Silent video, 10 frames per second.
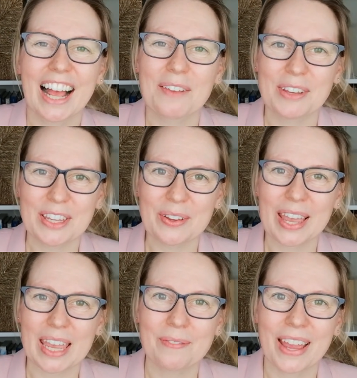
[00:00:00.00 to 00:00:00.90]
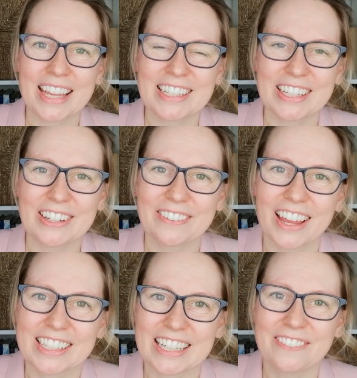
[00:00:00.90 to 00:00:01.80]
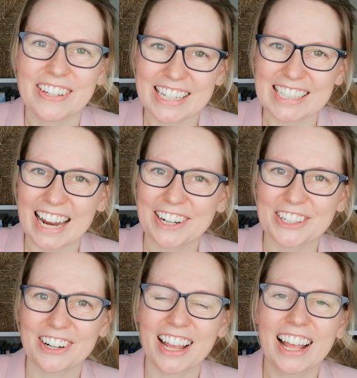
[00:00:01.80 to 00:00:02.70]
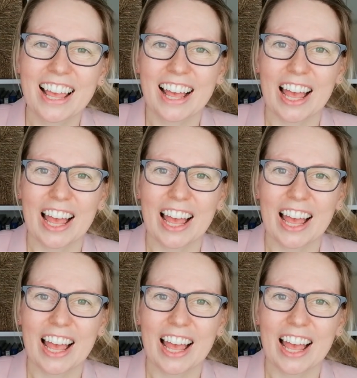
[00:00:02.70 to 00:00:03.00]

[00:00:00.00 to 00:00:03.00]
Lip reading: I'm a UK-based university physics lecturer.